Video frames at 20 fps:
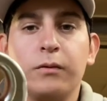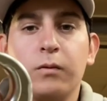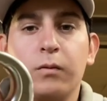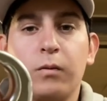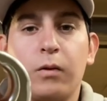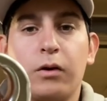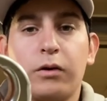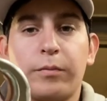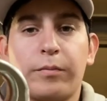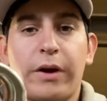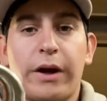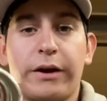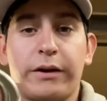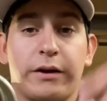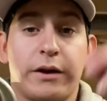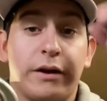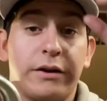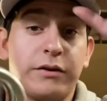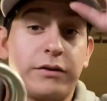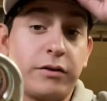Welcome back
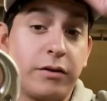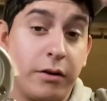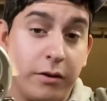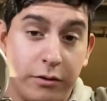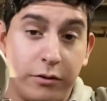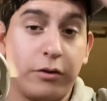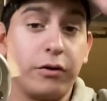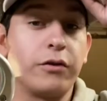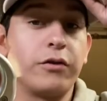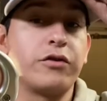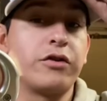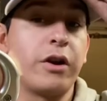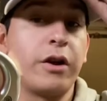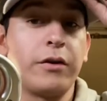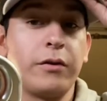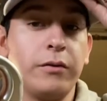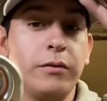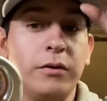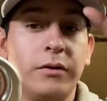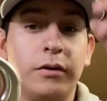guys to the
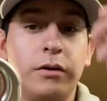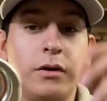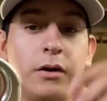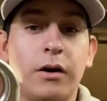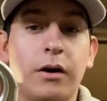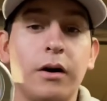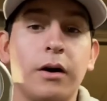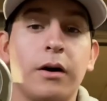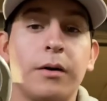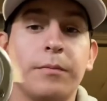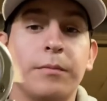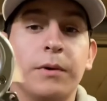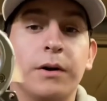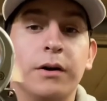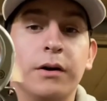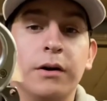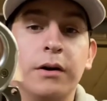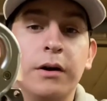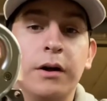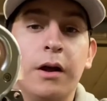channel. Um,
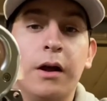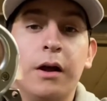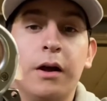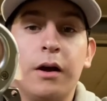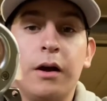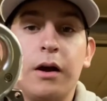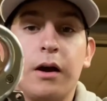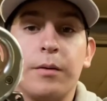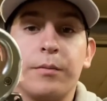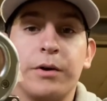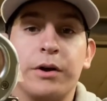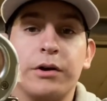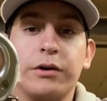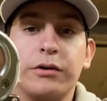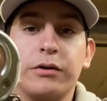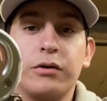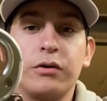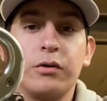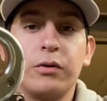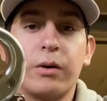I'm here
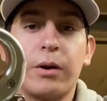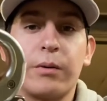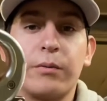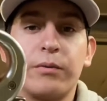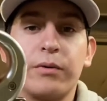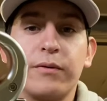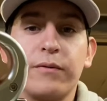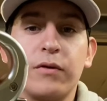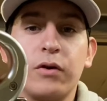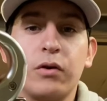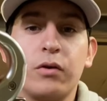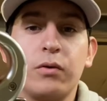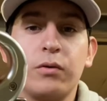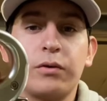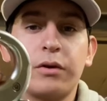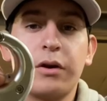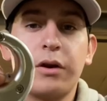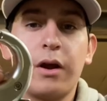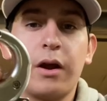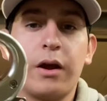to do a review
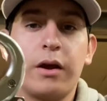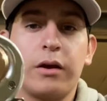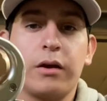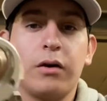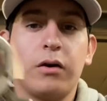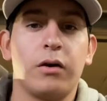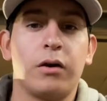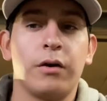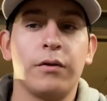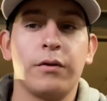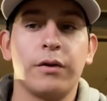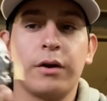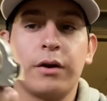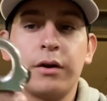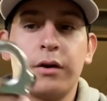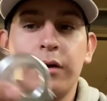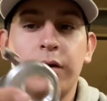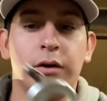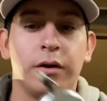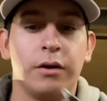today on
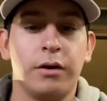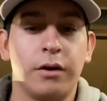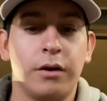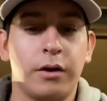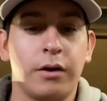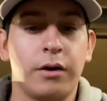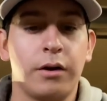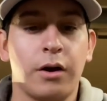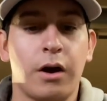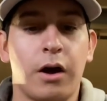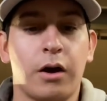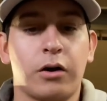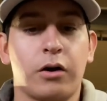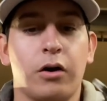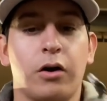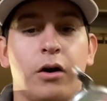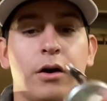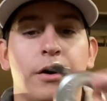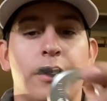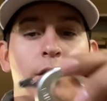the
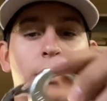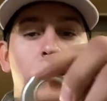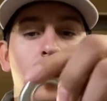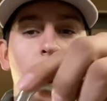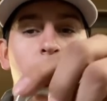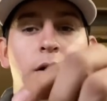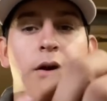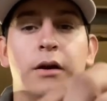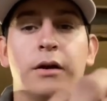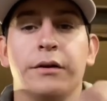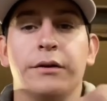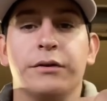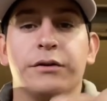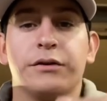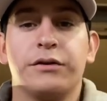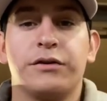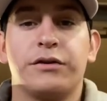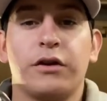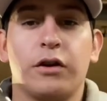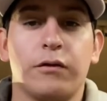Nock-On
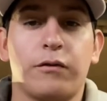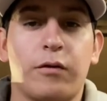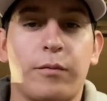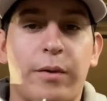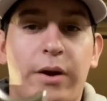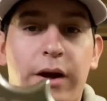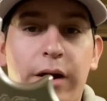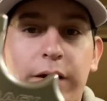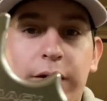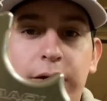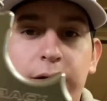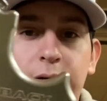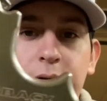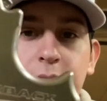silverback.